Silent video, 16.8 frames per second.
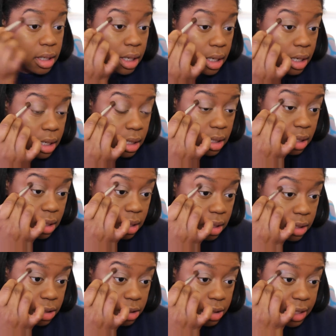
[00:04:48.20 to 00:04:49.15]
in
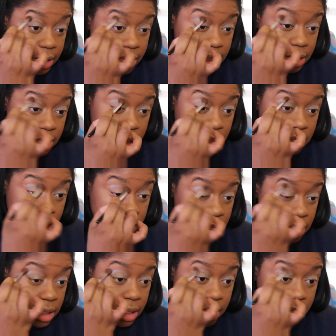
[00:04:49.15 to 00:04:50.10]

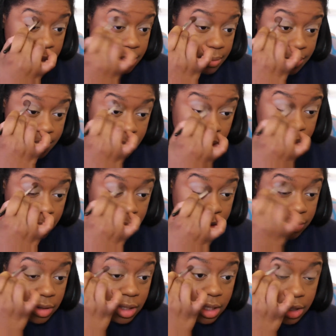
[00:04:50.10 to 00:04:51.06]
the
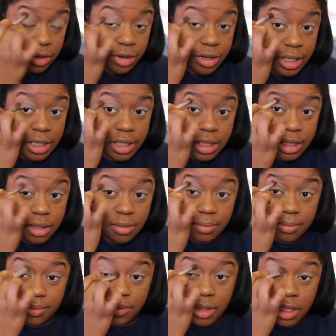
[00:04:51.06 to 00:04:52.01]
above the crease
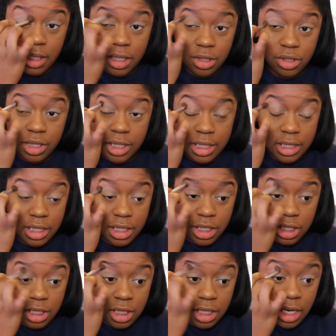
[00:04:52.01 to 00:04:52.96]
in the
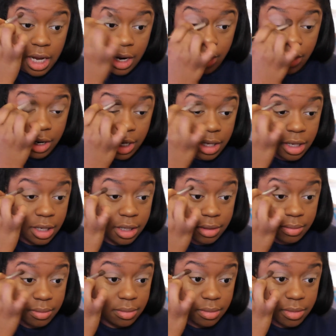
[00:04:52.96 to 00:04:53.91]
transition area
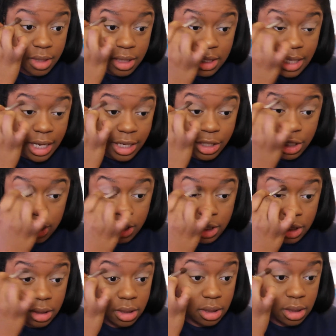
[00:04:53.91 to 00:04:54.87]

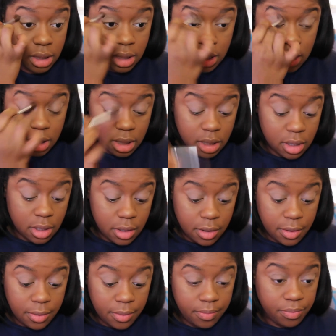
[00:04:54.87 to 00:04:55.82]
section.
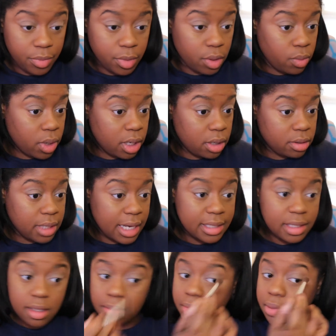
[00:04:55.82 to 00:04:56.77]
Well,
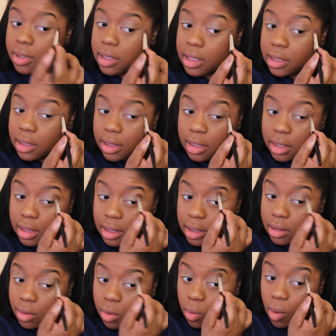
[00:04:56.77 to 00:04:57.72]
that's
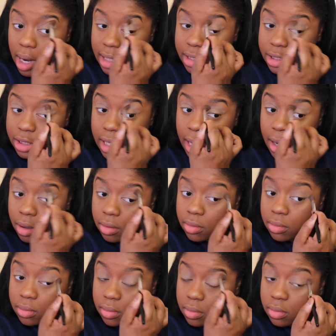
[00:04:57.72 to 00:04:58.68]
completely washed out.